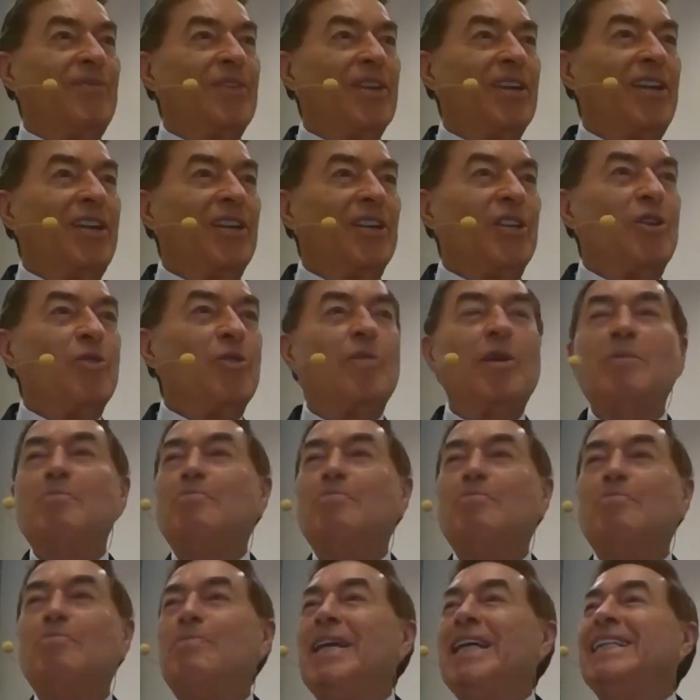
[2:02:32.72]
you will be
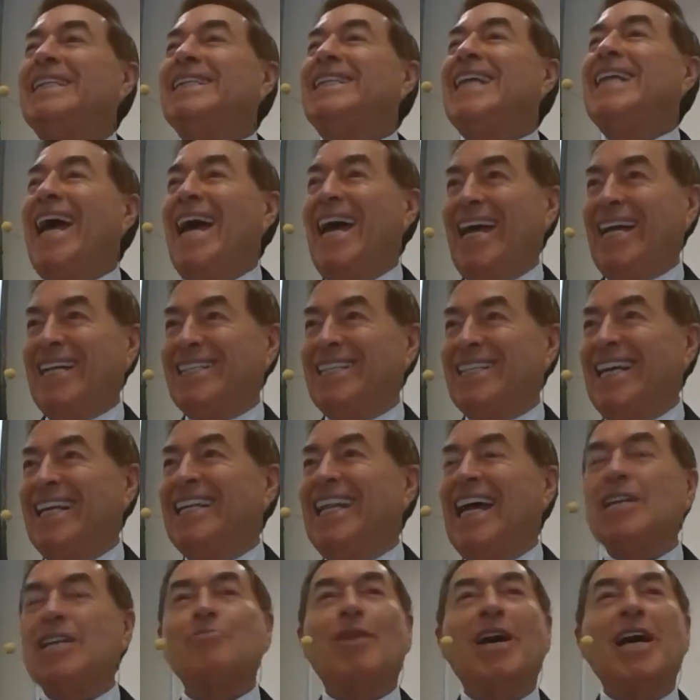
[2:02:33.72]
dead. And that's
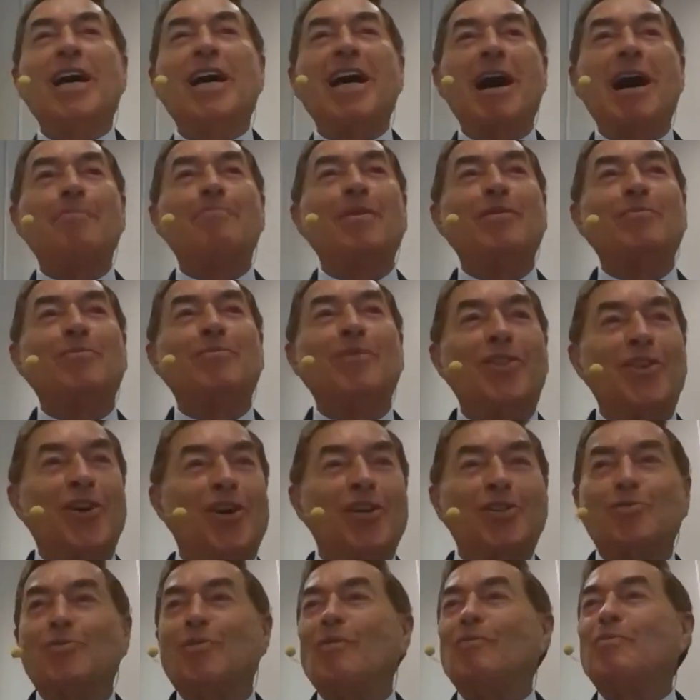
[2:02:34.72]
what happened with us
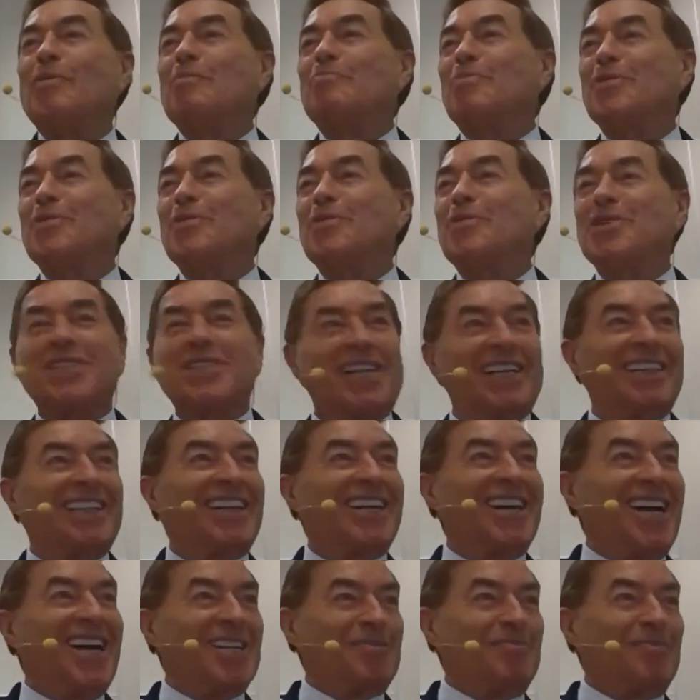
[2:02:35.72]
when we present the
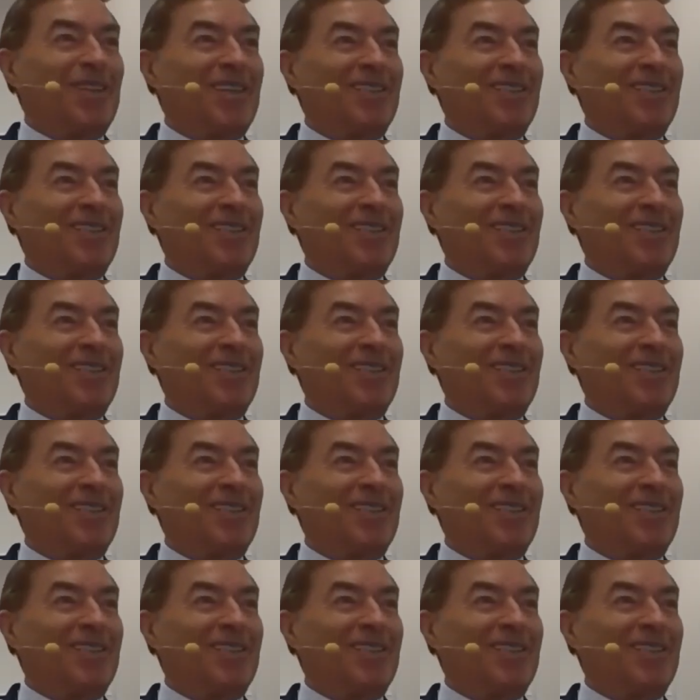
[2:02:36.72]
gospel.